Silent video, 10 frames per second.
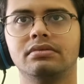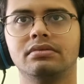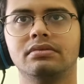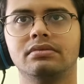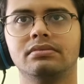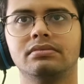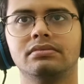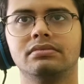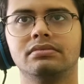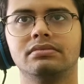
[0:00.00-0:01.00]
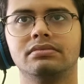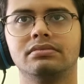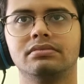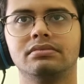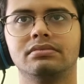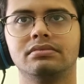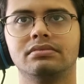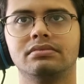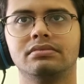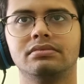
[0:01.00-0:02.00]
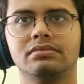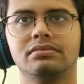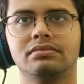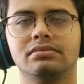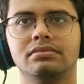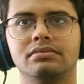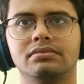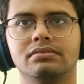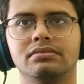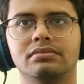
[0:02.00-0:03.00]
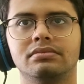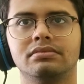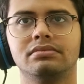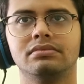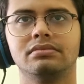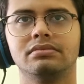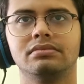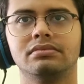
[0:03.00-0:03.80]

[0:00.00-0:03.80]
No one is speaking in this clip.